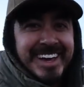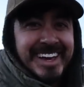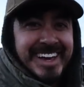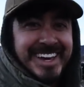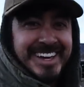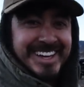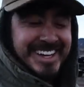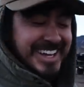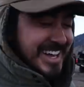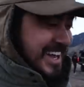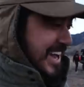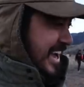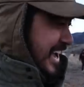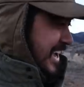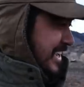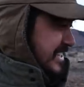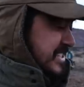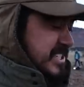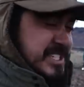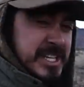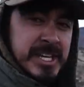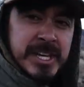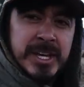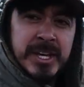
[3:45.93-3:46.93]
Hey
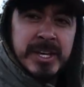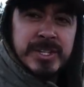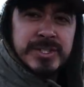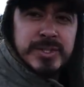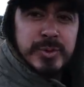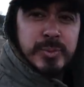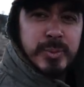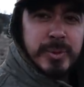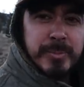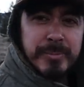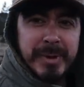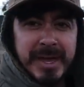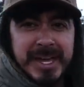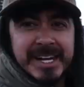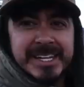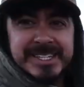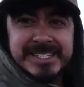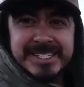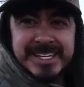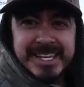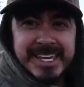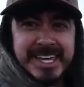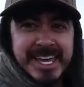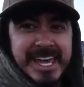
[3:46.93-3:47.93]
guys, so we made
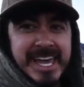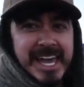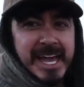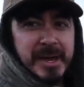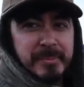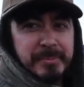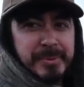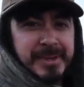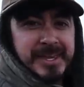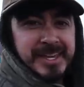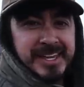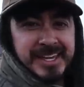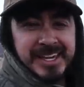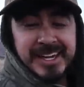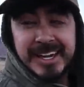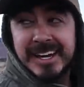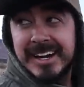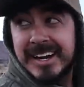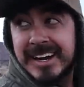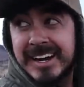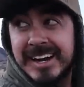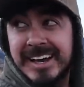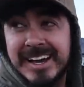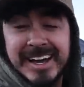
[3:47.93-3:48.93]
it to camp
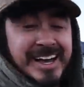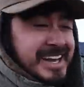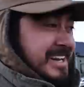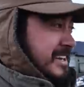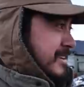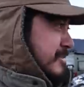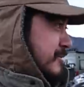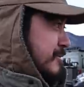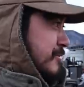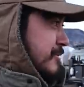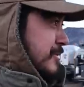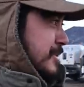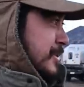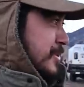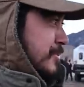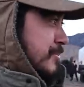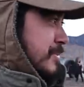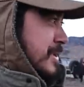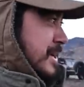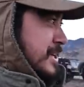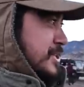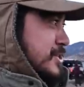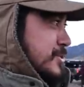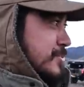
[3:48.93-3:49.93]
here. I didn't film
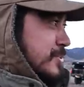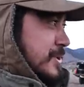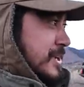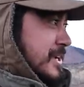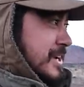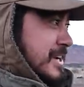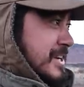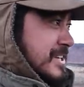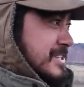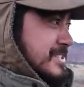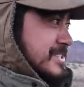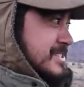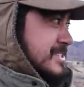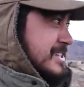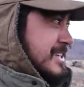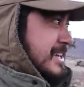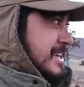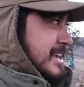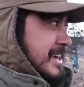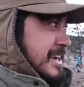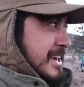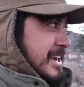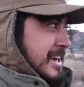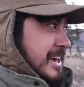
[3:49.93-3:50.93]
much because
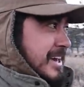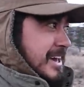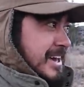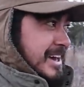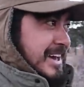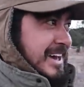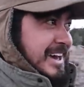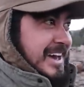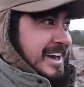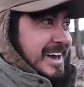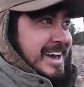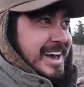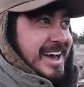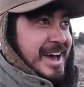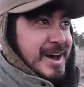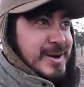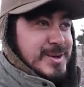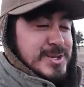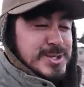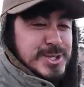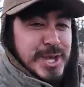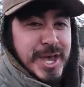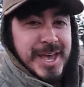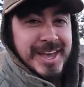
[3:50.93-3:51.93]
I
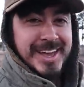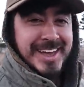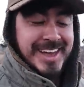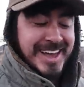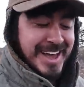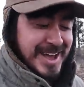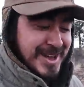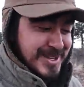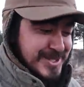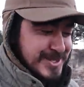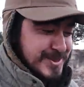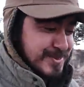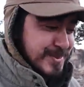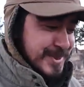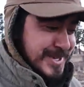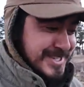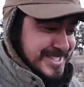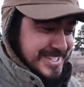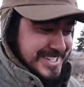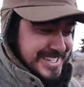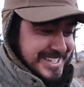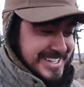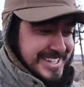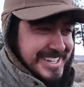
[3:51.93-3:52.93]
was
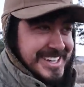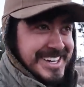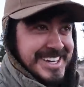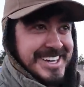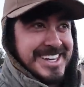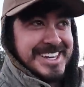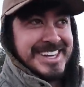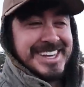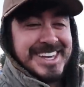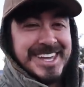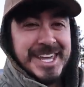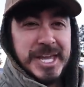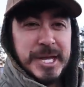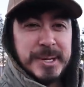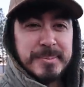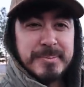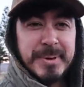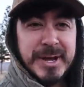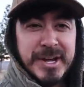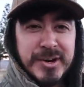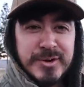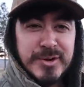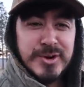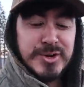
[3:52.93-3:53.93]
busy eating
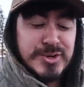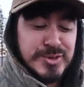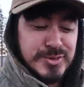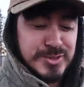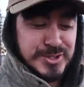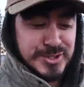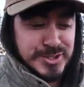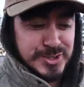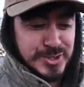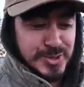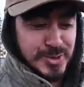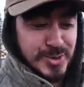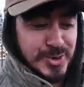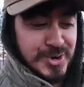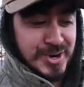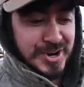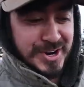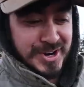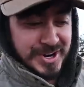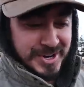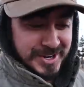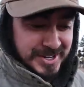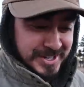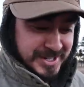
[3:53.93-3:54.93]
my grocery
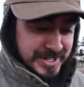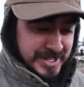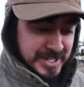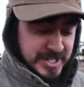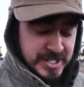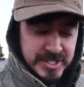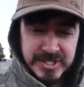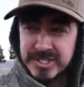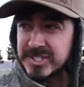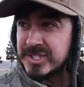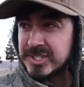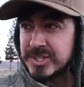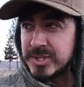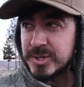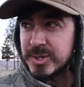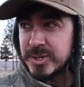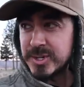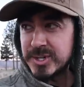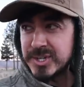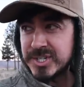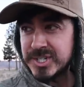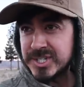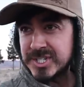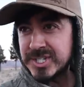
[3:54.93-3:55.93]
store
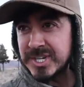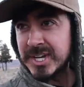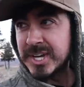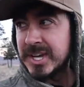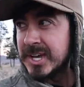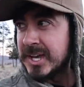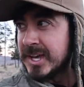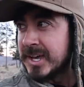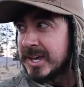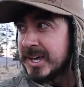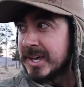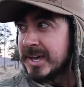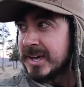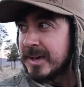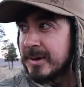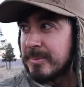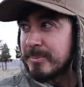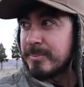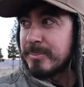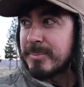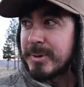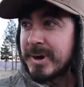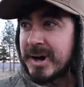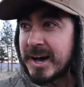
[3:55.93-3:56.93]
sushi,
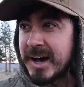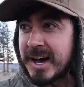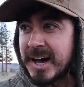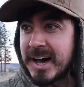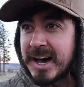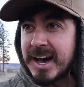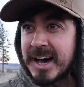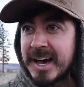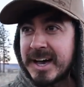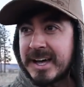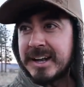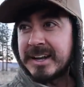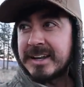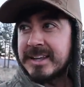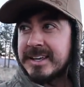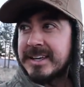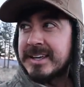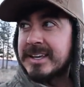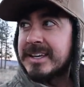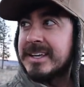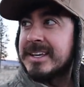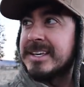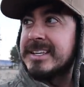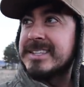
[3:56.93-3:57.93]
but
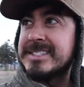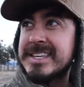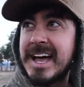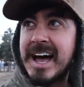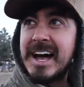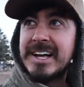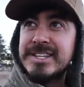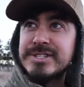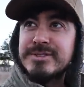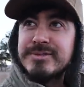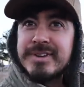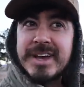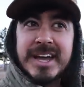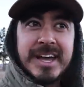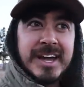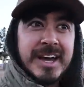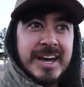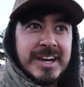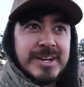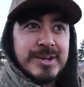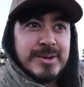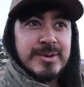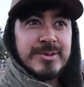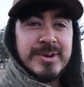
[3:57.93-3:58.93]
Talon's van
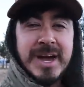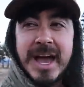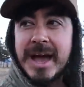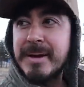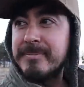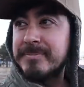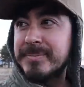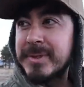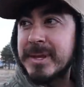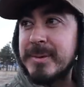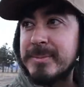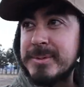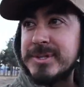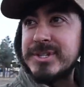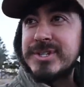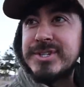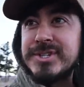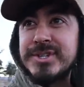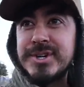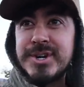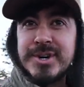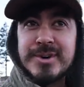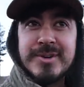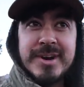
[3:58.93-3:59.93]
got a new wrap. Let me just
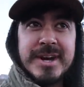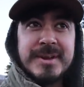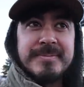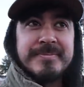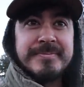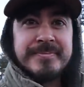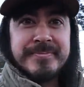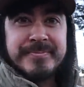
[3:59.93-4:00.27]
show you around.